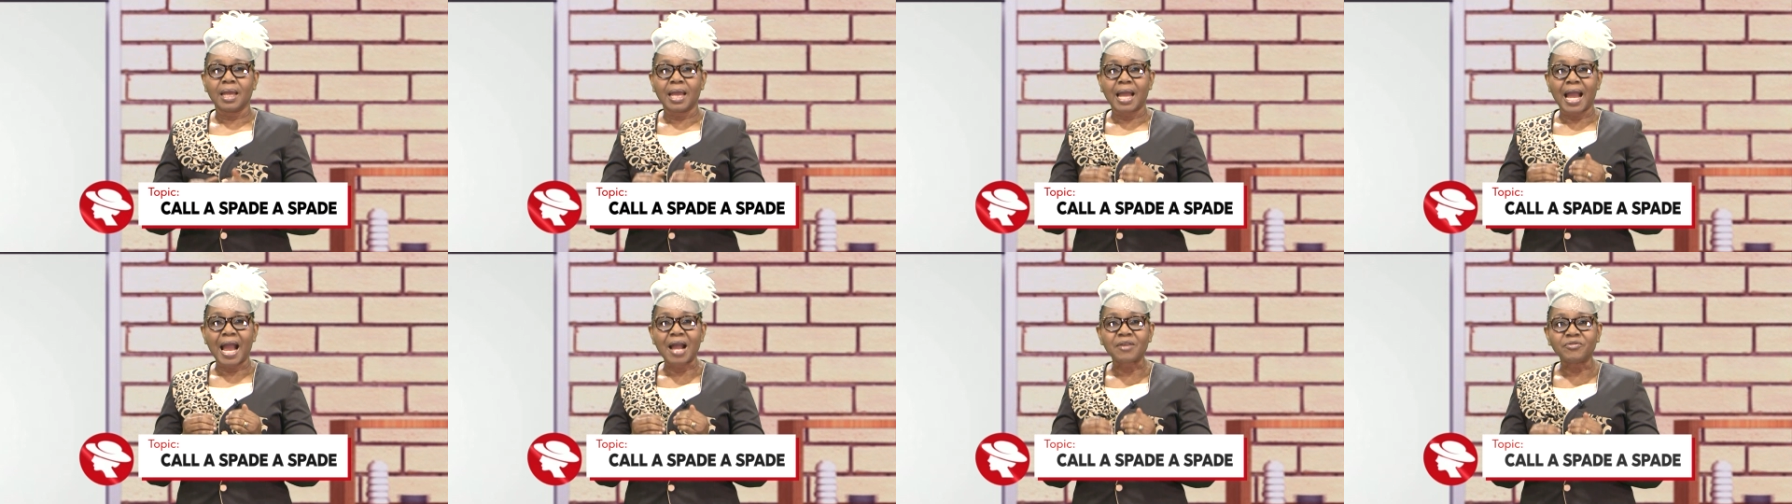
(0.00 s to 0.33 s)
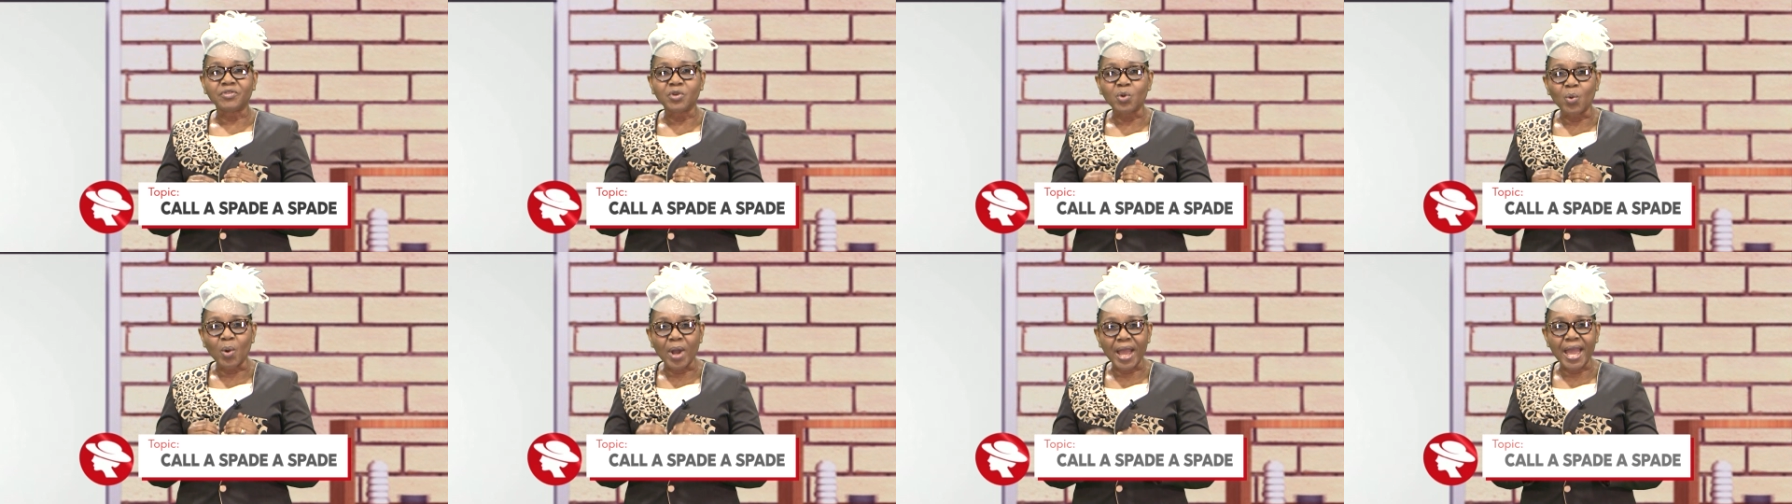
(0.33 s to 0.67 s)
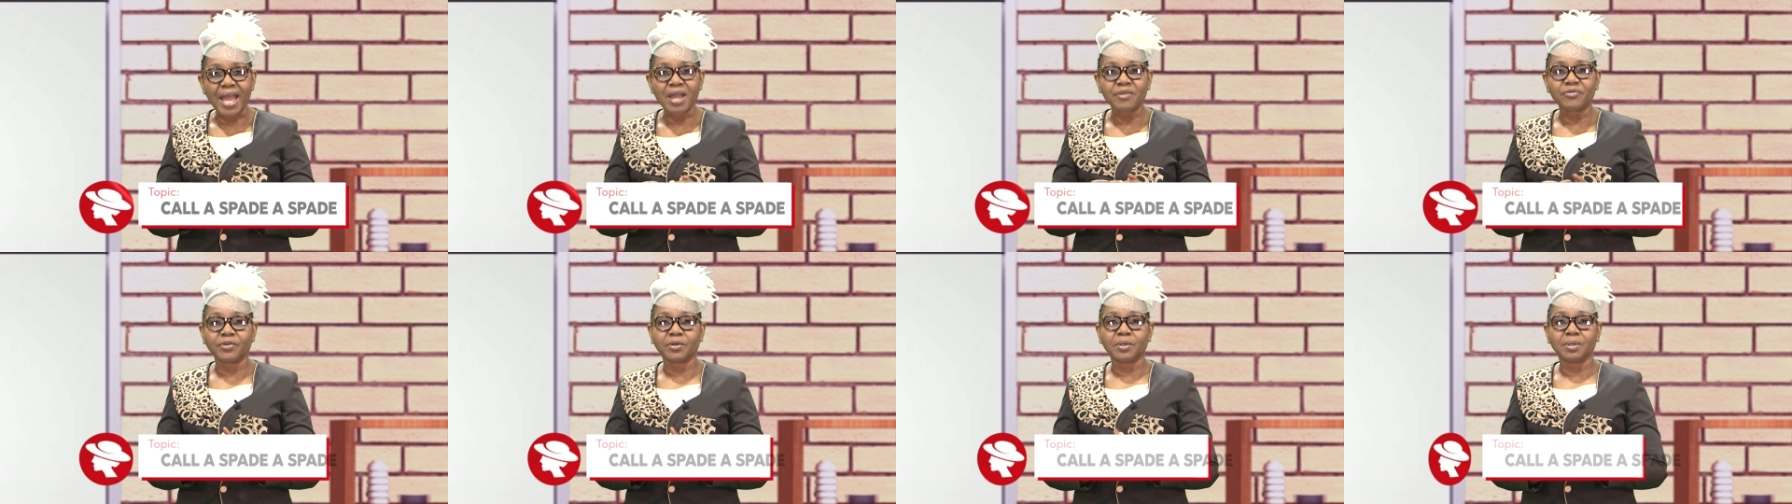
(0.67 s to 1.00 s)
Have you
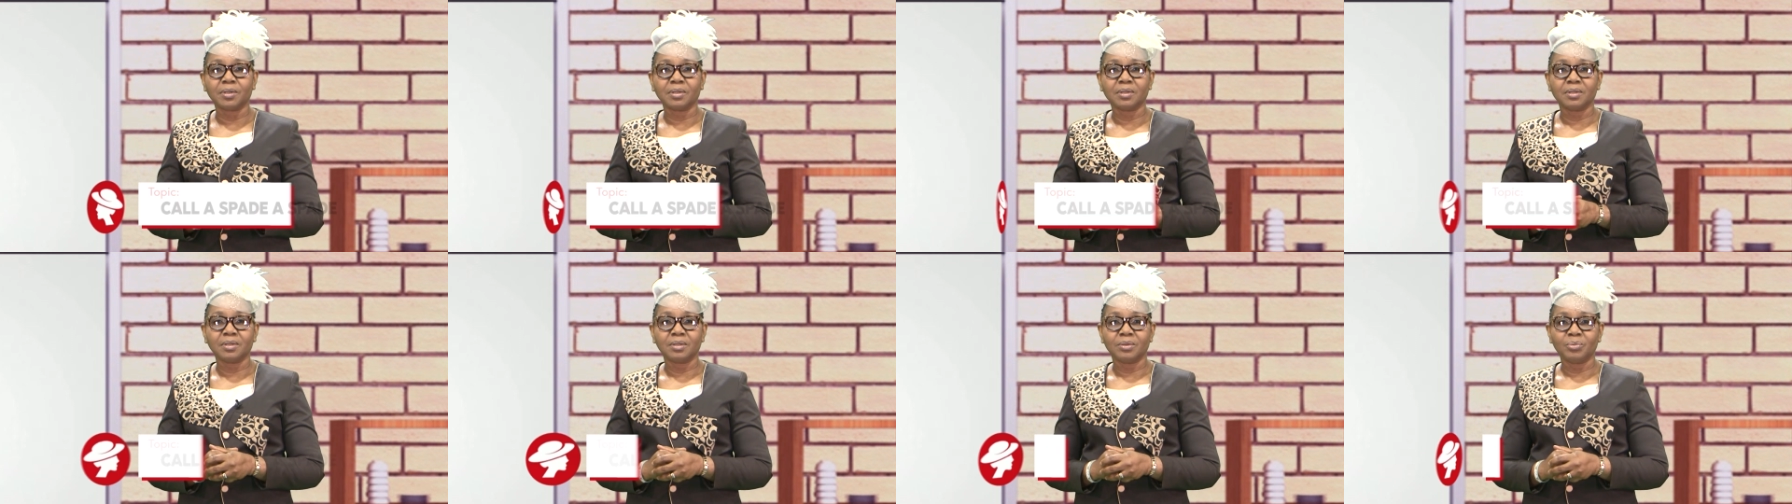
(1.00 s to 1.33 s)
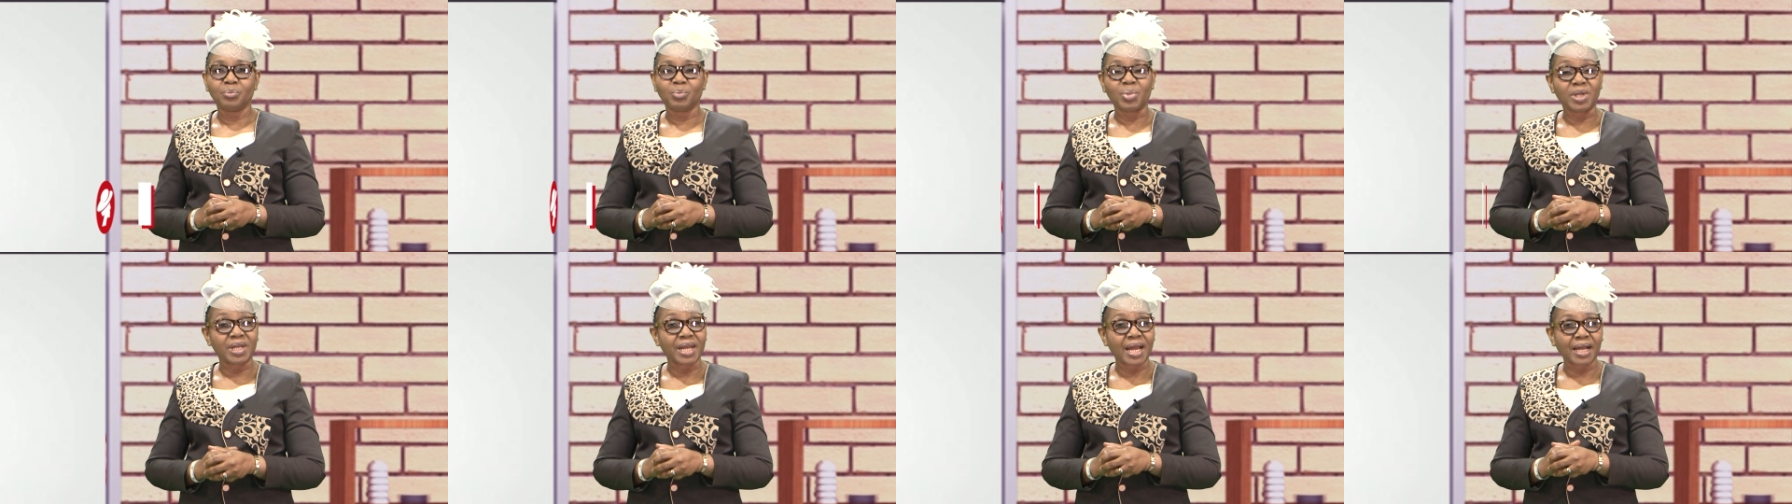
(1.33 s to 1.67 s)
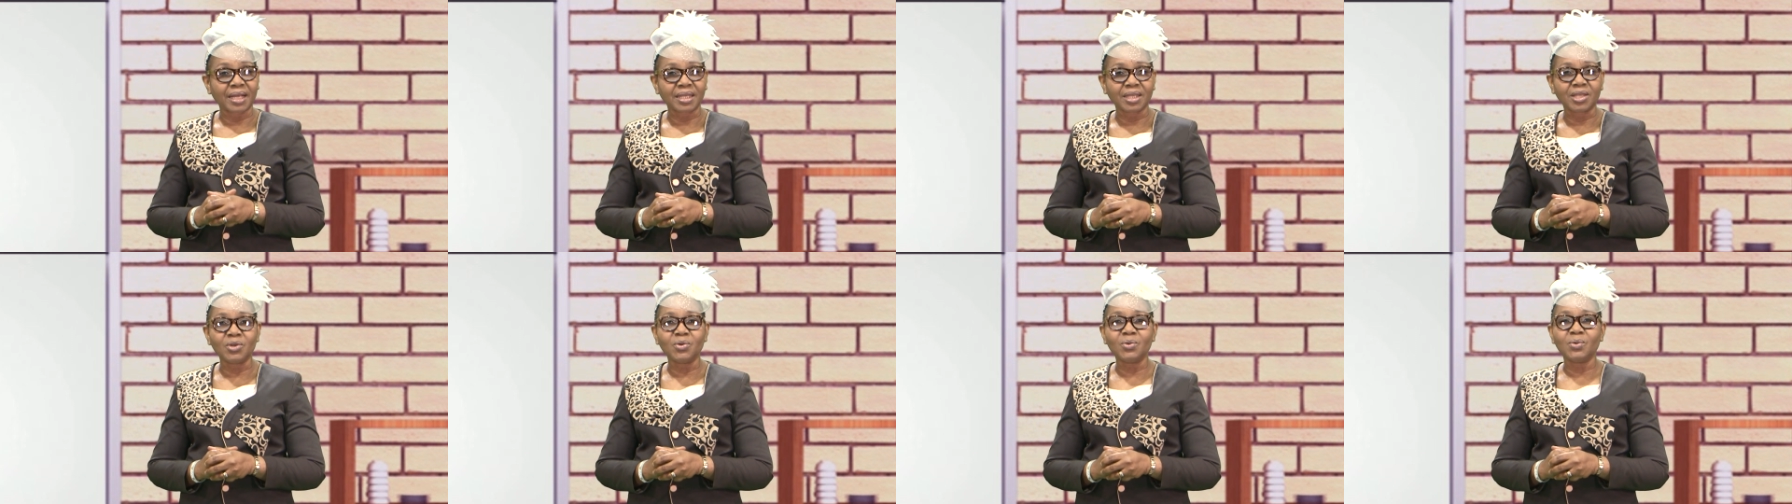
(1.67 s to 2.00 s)
ever been
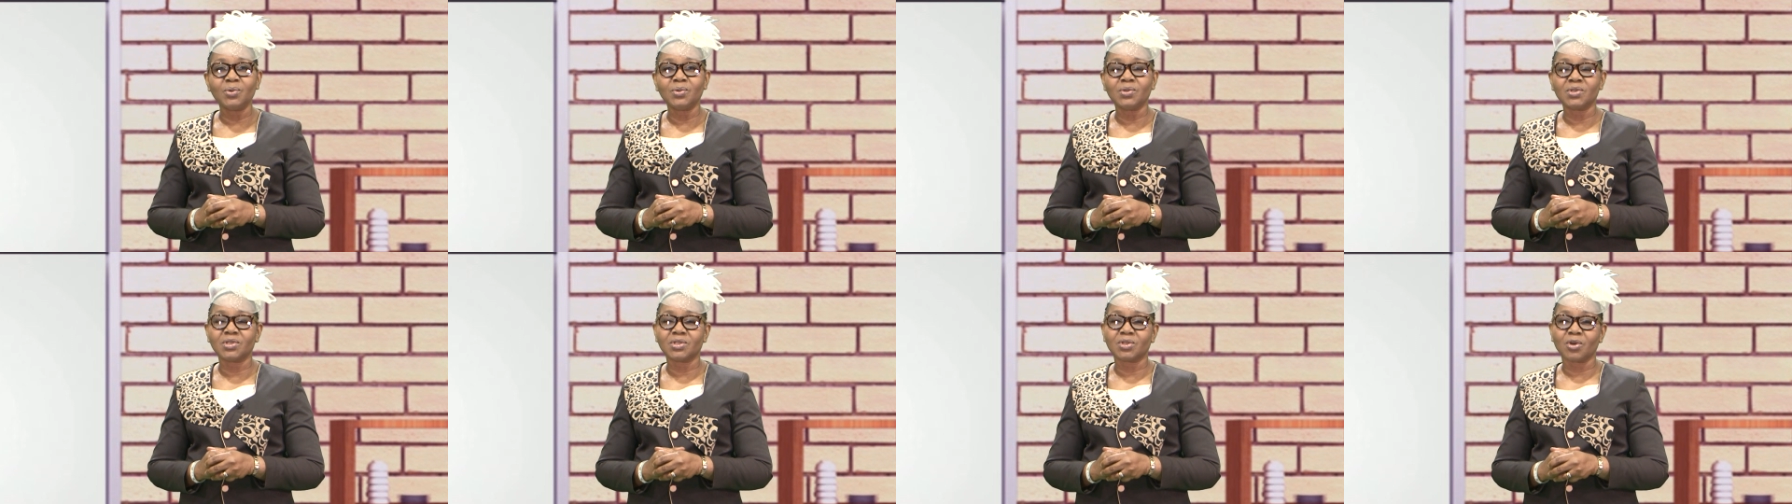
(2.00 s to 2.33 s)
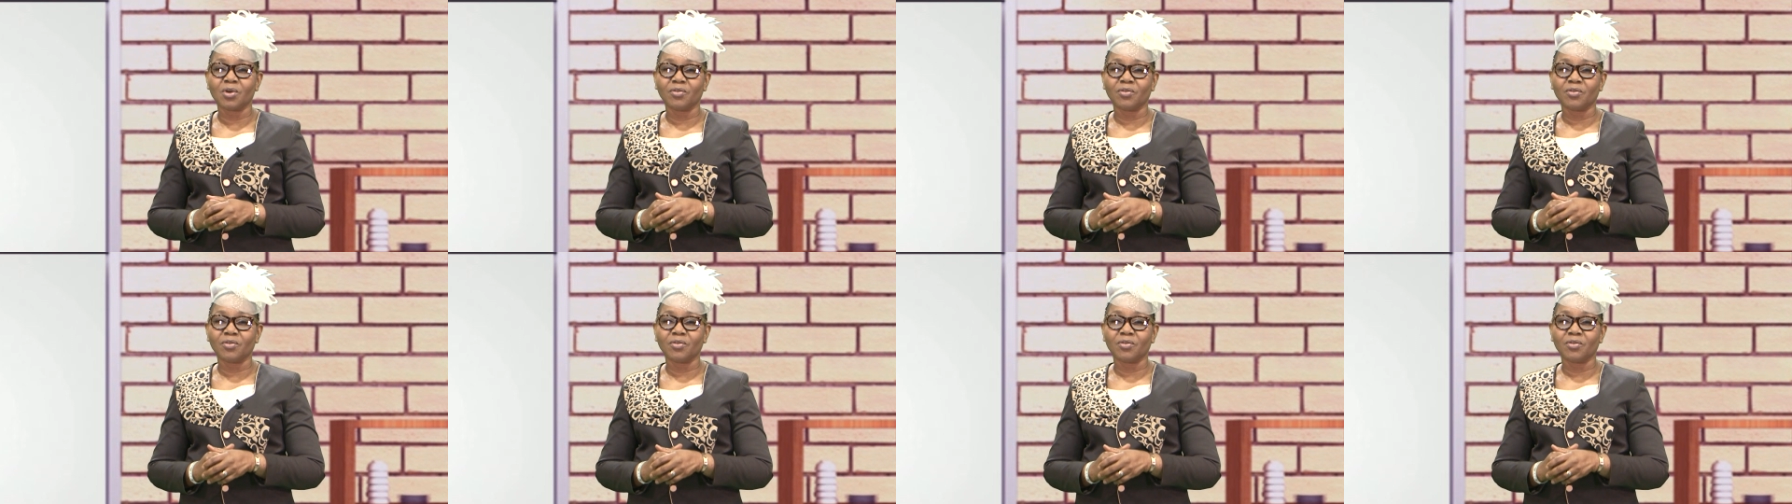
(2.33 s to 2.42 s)
accused